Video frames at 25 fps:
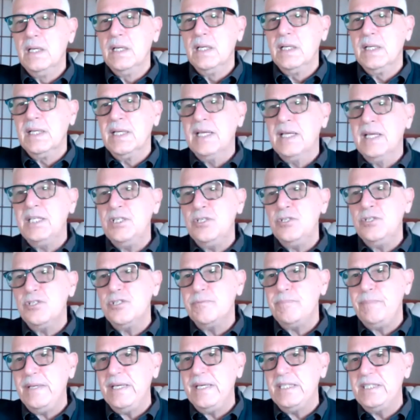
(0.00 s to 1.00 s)
Can you
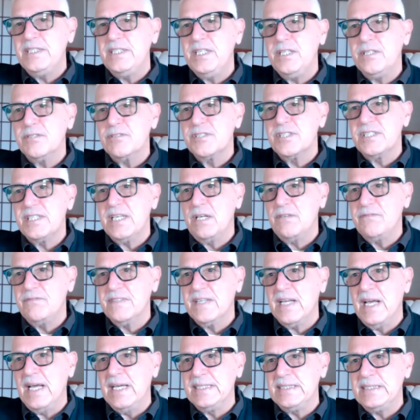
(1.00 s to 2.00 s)
speak to yourself
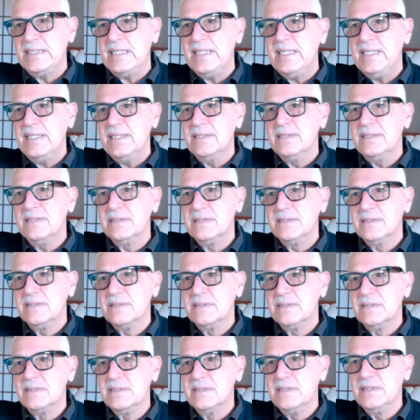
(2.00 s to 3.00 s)
kindly?
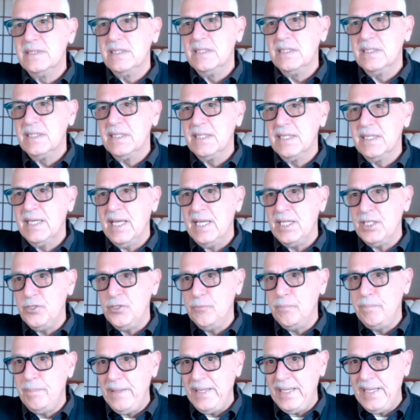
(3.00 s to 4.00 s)
Can you
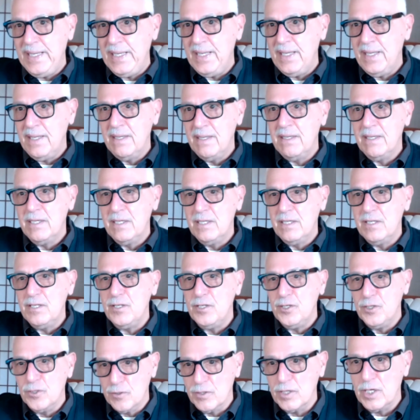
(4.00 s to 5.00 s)
be
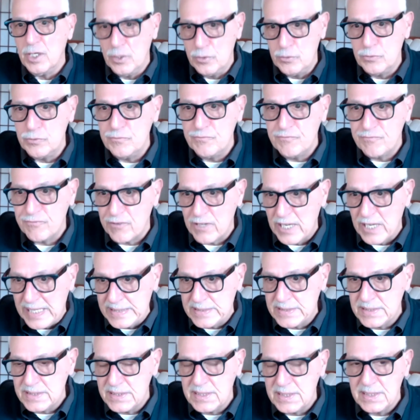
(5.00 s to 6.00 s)
your own
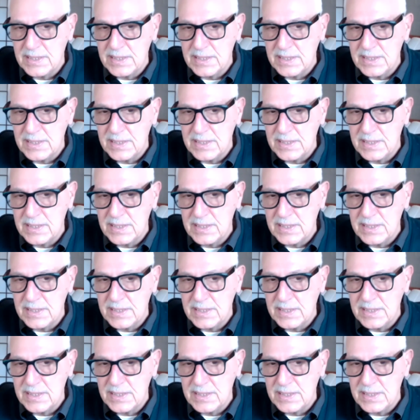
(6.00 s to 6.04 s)
friend?